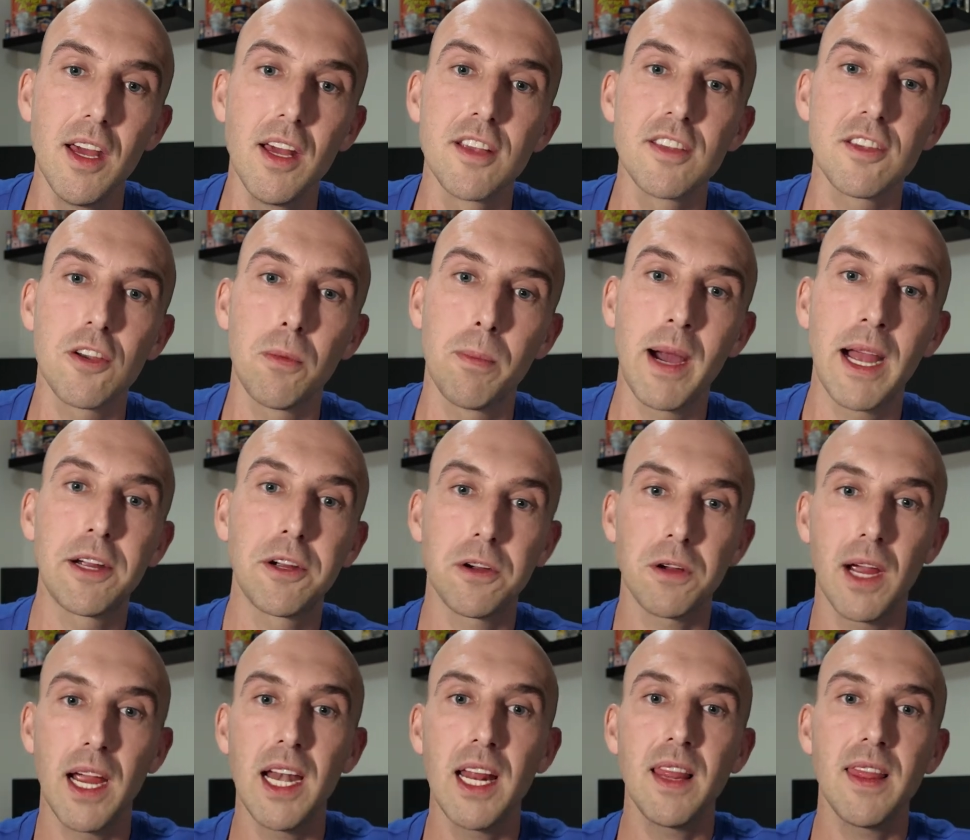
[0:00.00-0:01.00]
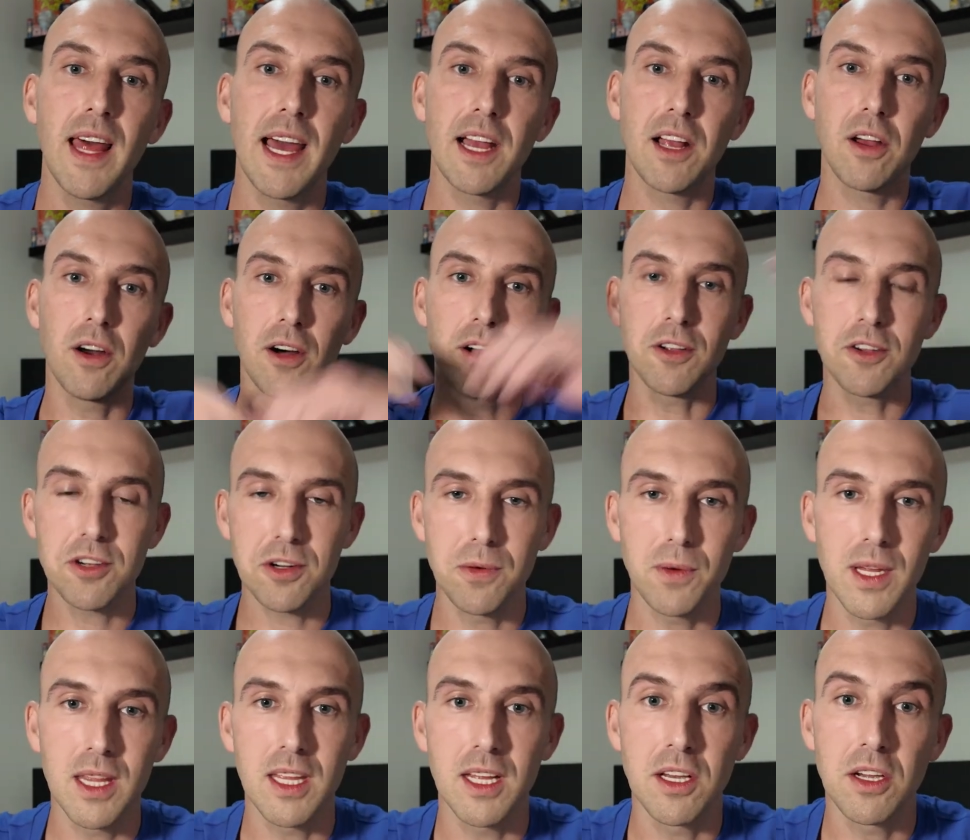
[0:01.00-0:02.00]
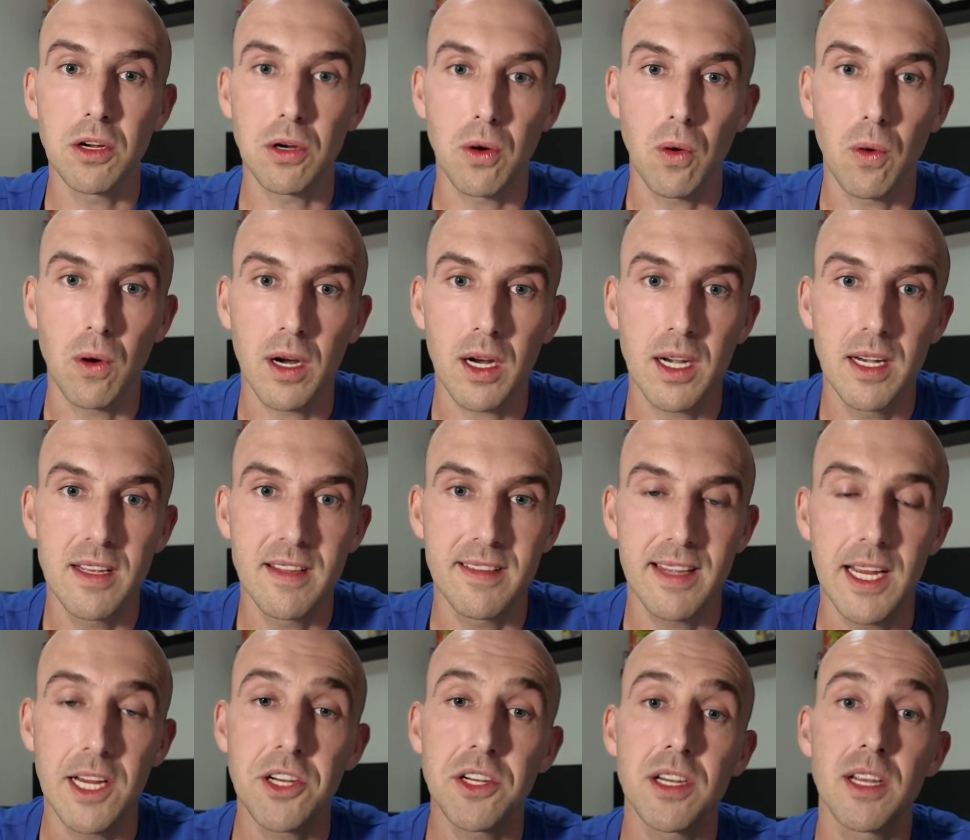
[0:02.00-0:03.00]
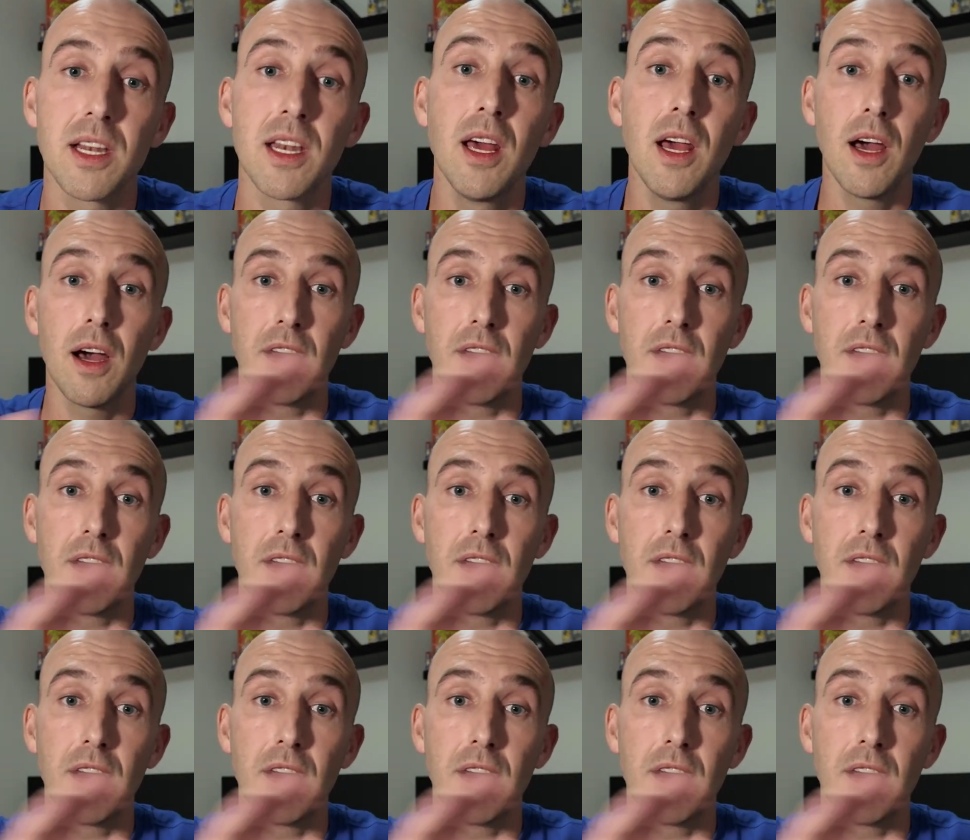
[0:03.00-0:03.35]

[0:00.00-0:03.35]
So by creating that culture within your organization